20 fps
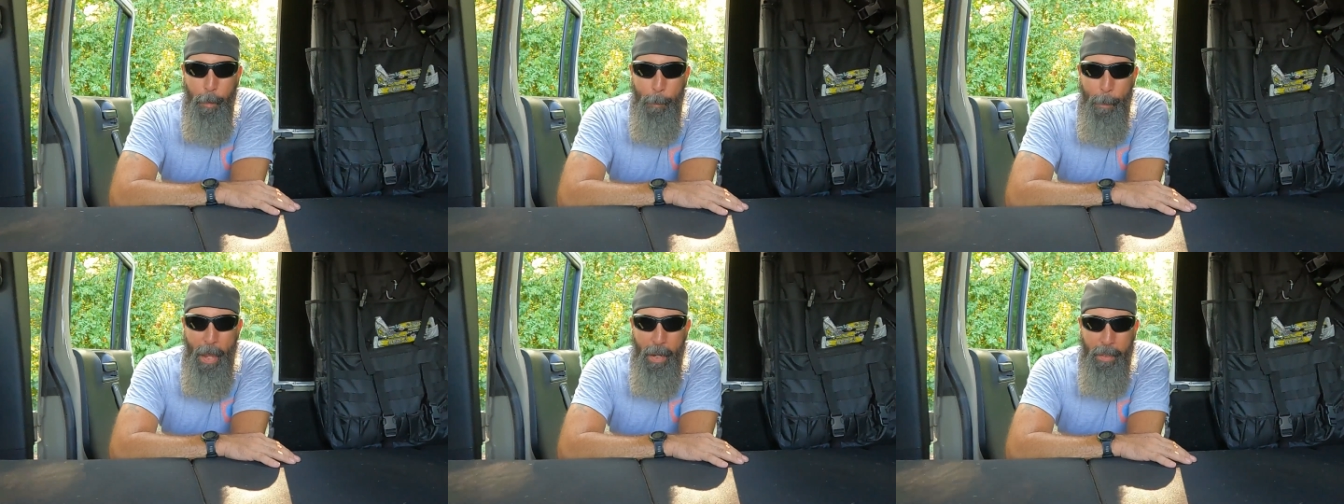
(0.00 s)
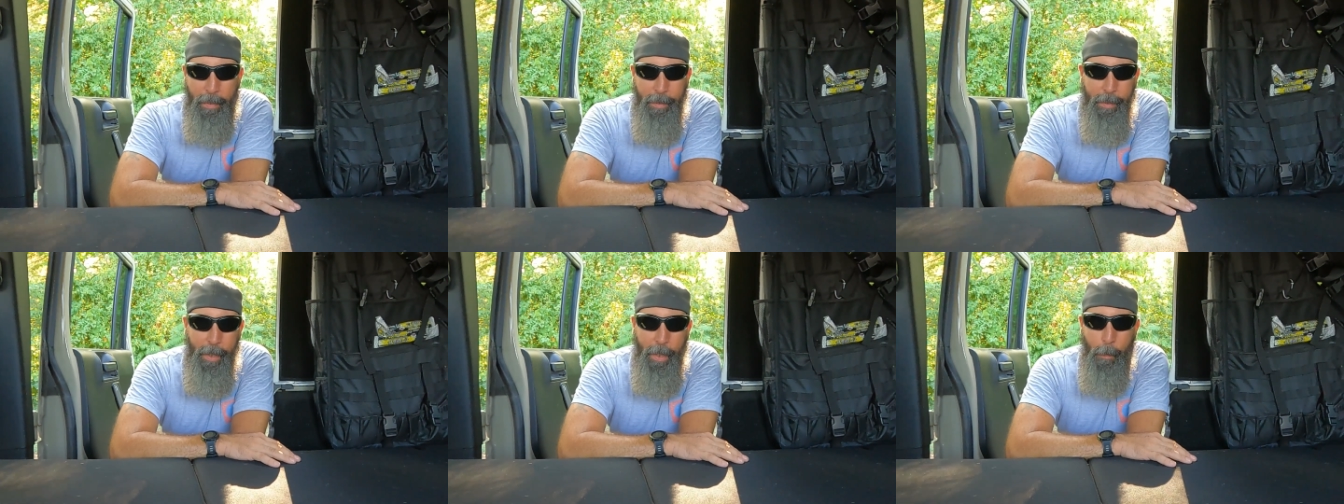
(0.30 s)
the
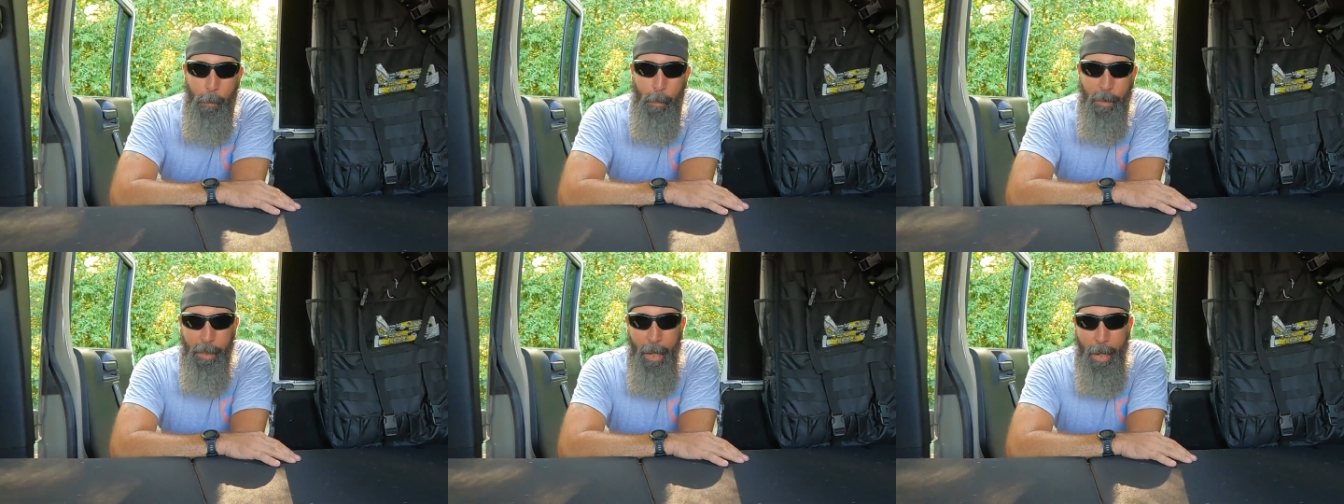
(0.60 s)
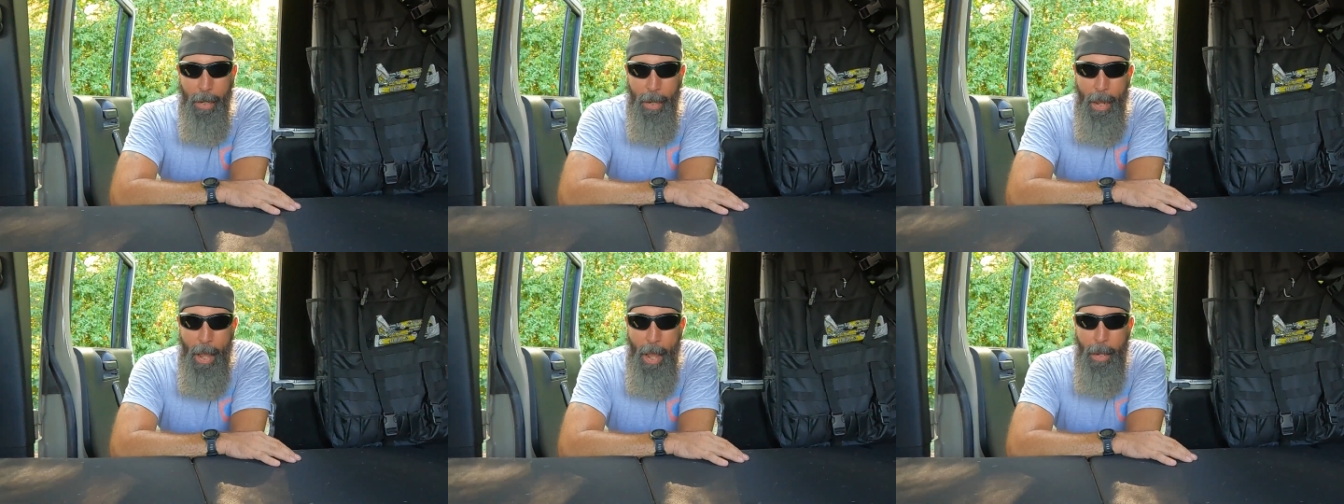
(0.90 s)
back seat was
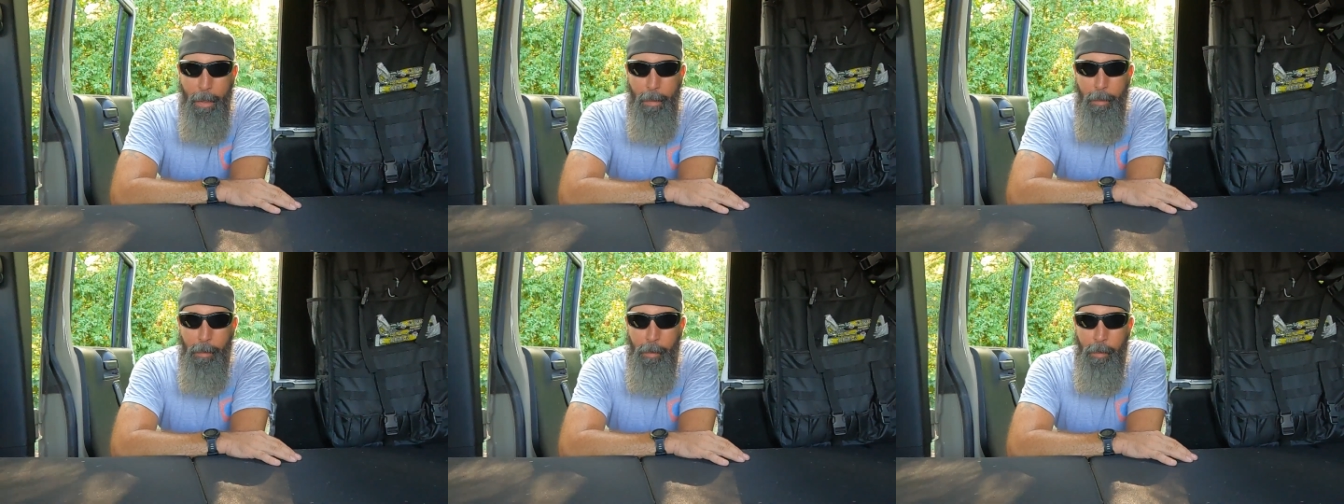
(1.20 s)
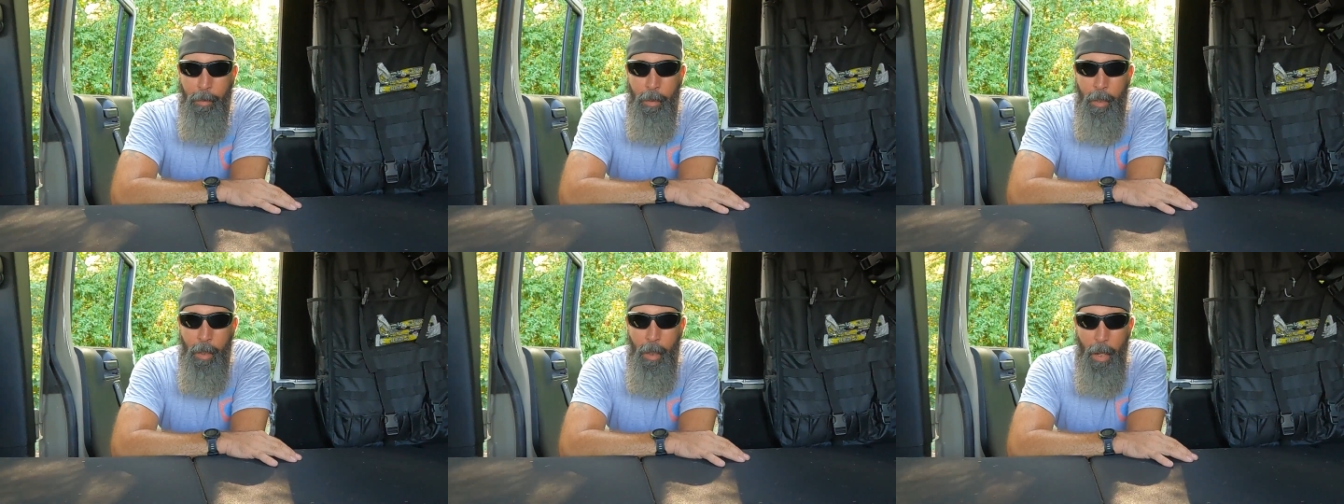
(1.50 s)
at an
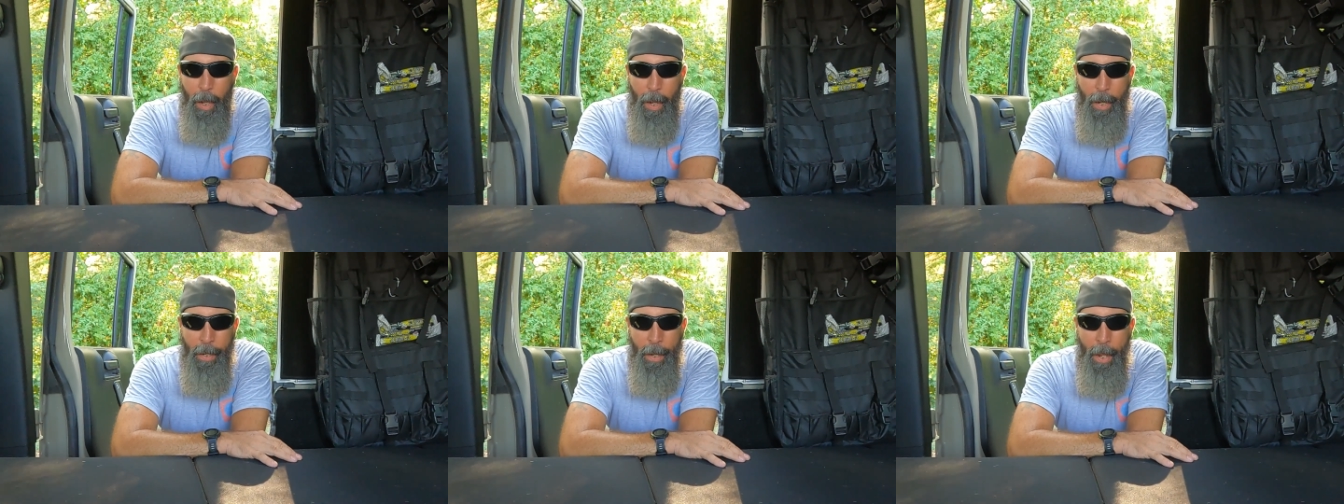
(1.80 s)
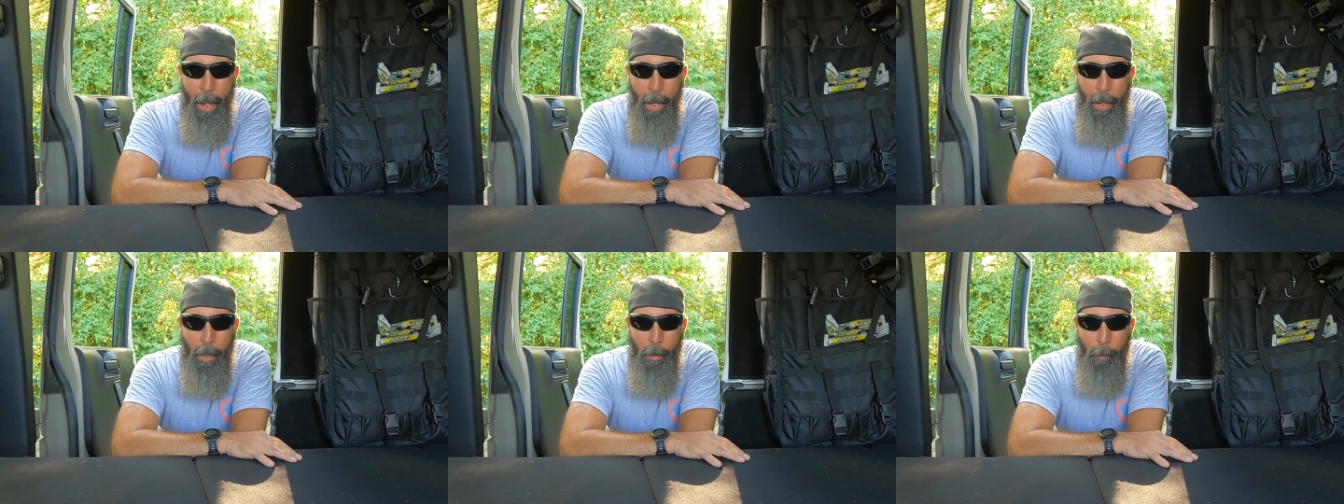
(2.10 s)
angle, and
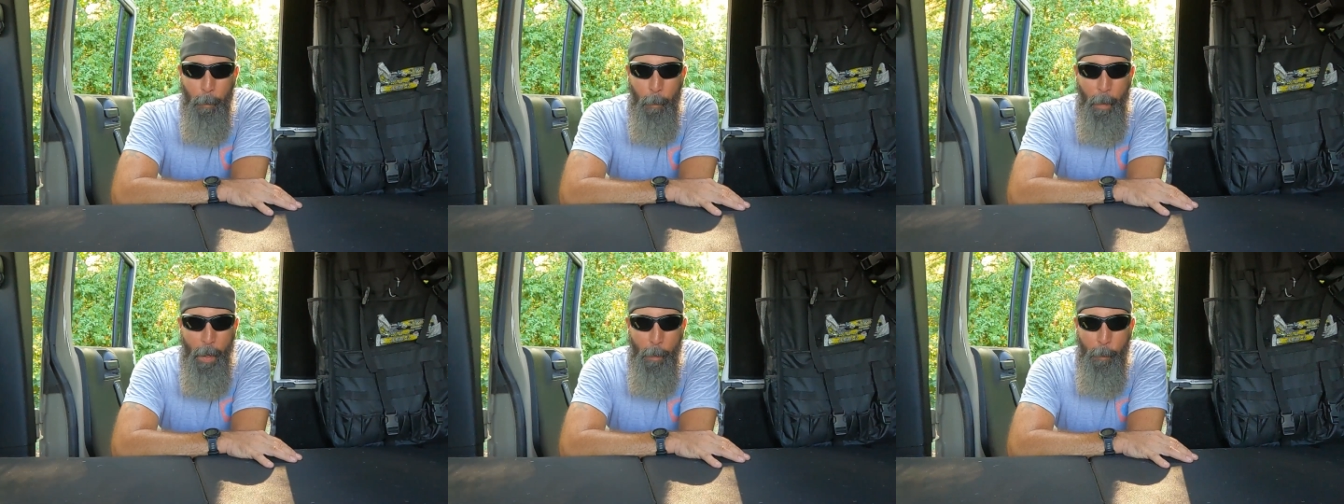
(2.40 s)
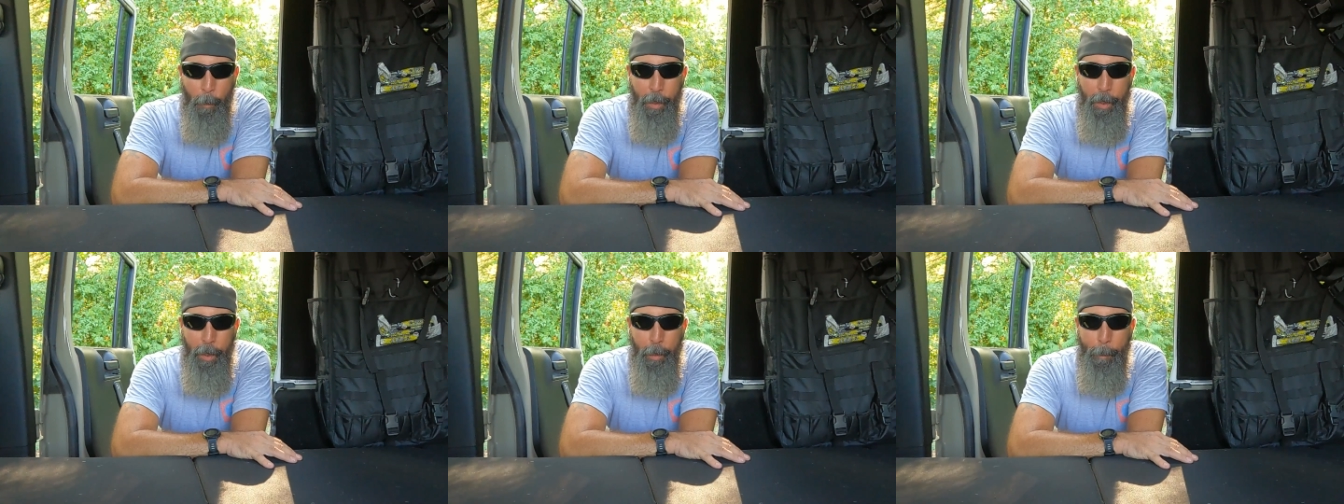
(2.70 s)
then right
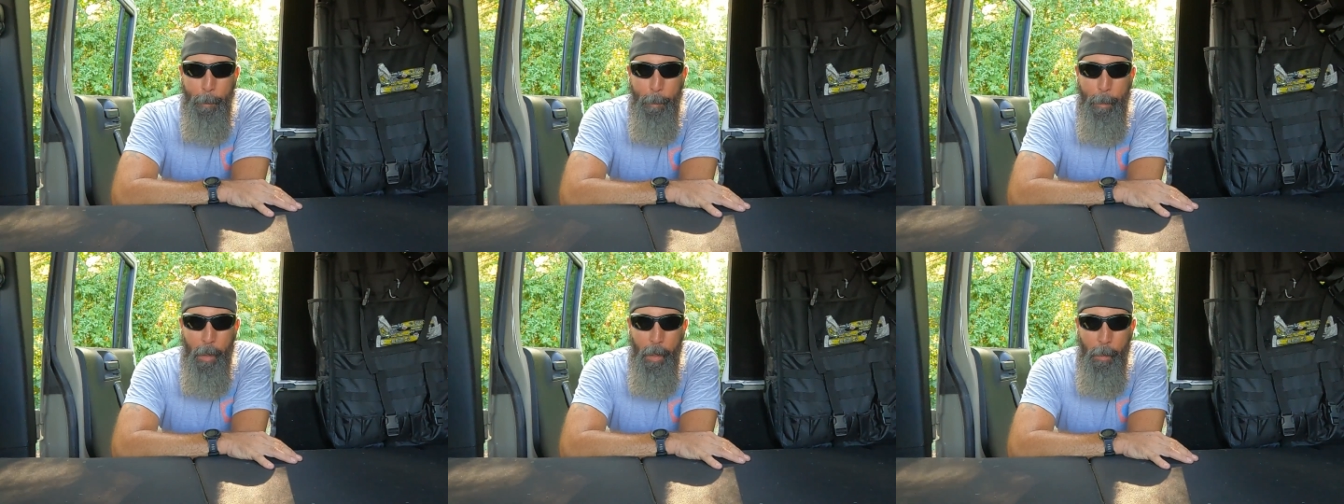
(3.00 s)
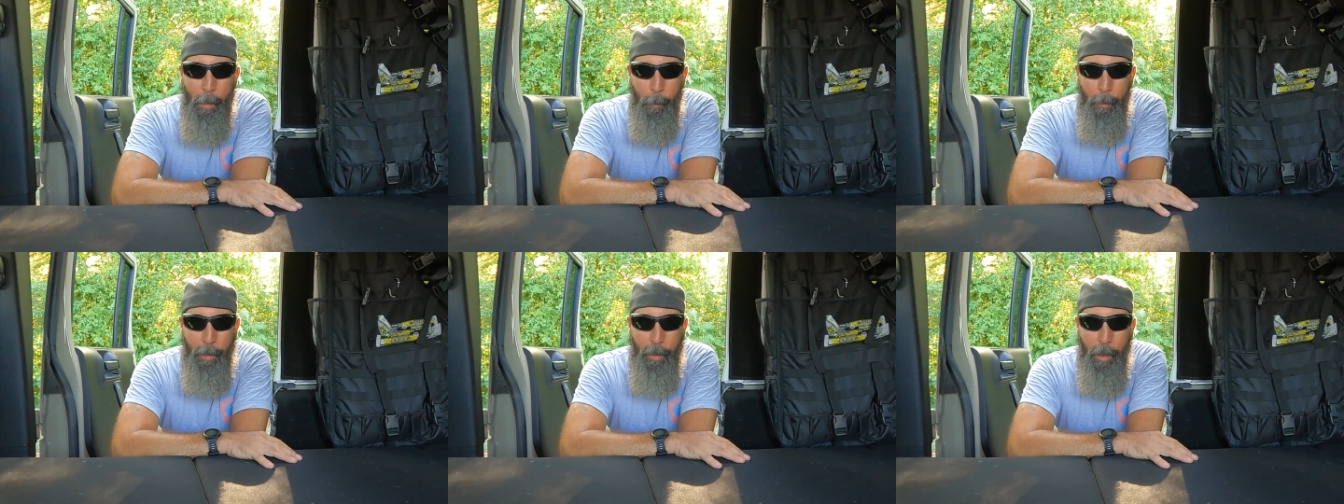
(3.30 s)
where your
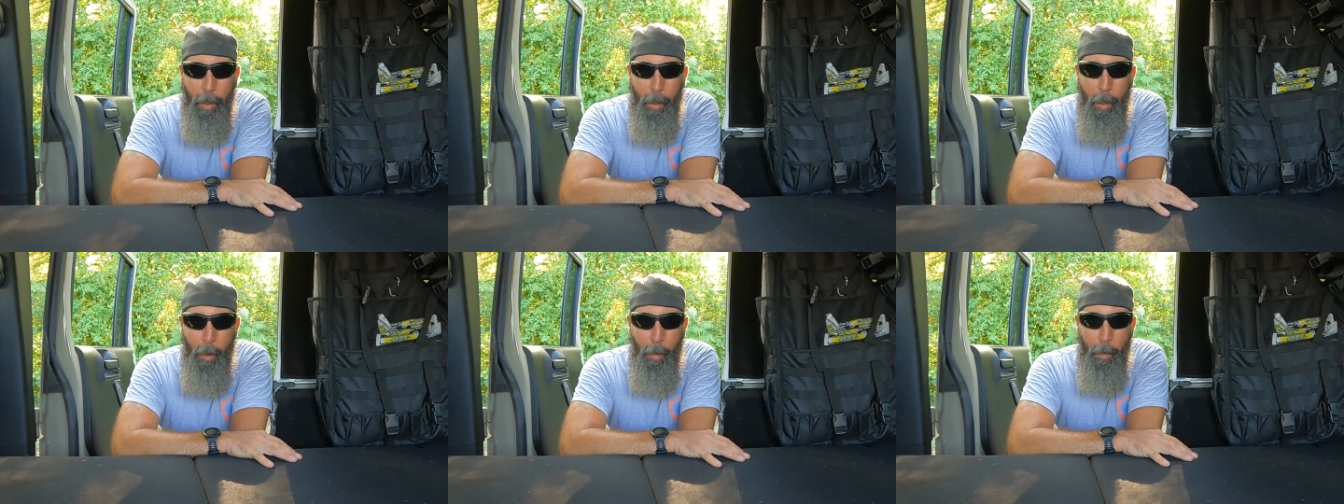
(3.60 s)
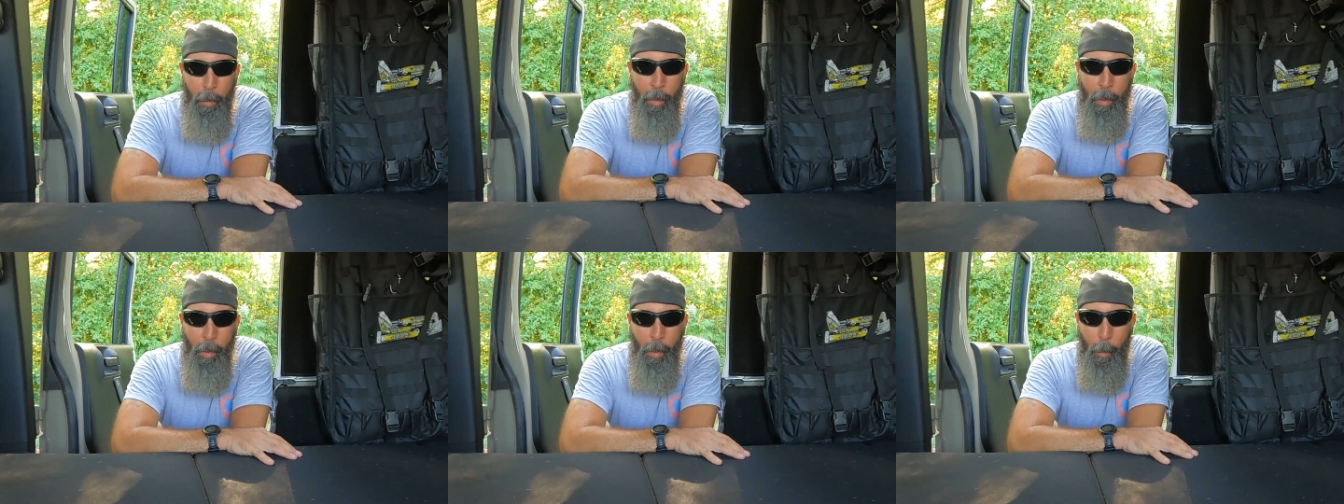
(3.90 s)
butt would
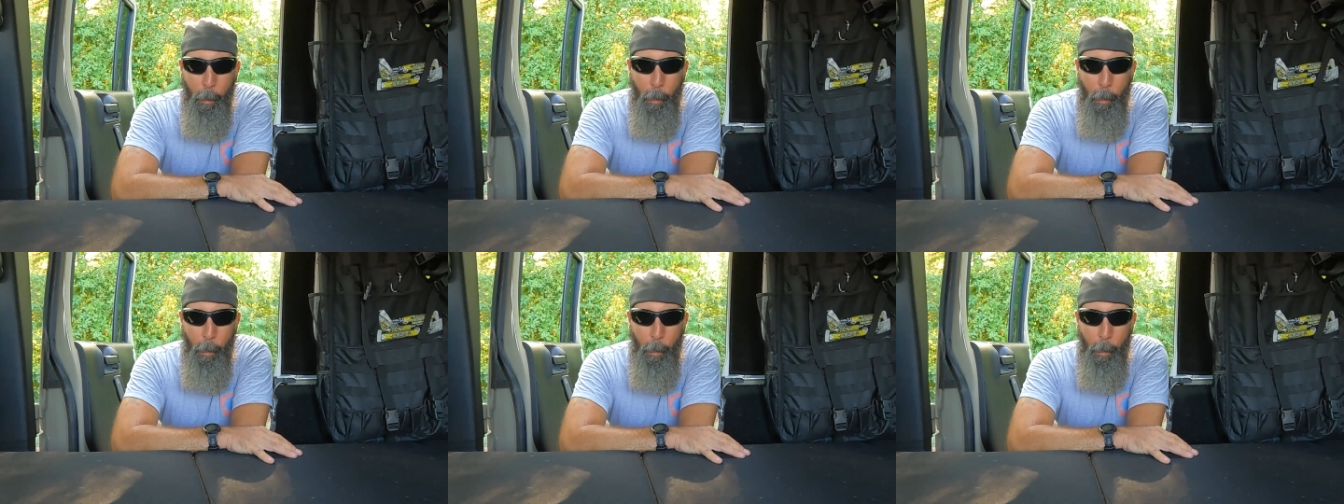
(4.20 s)
go